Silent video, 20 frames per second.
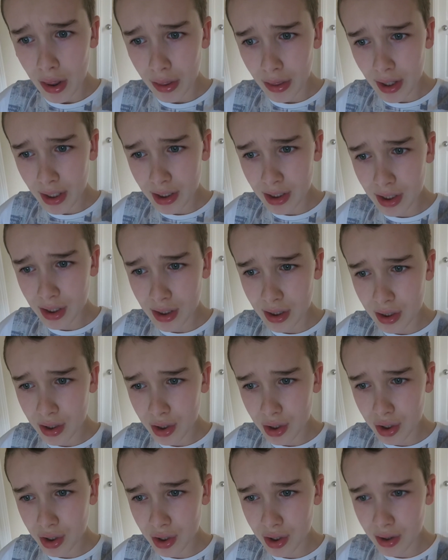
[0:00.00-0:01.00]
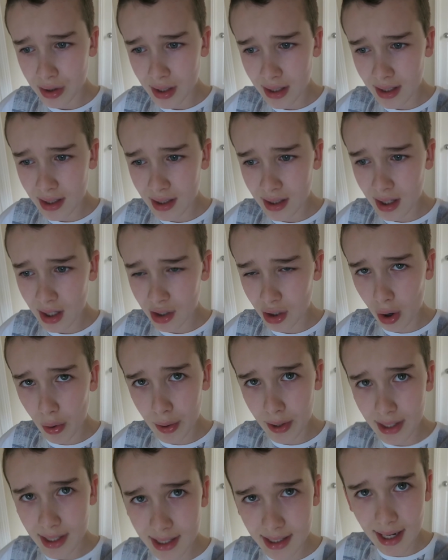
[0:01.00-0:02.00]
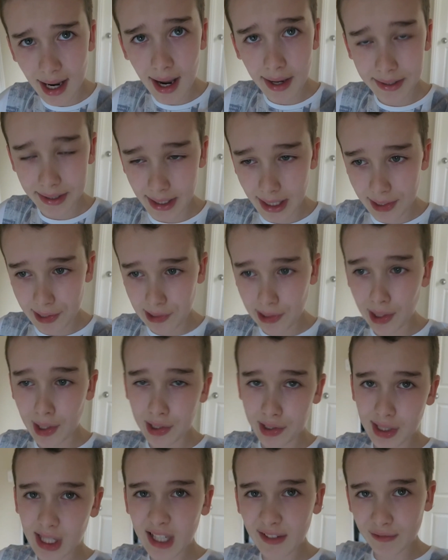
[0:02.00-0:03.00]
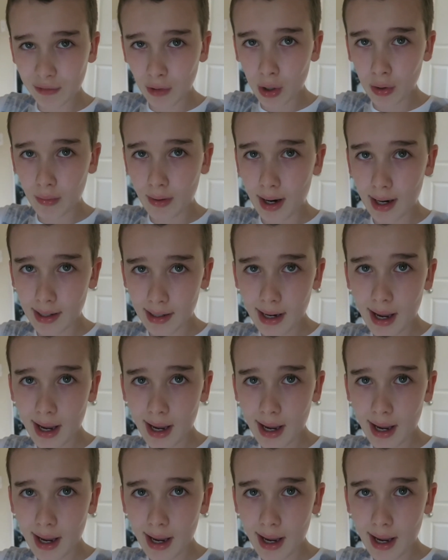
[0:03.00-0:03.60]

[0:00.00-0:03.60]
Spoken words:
This has already started, actually, because this vlog right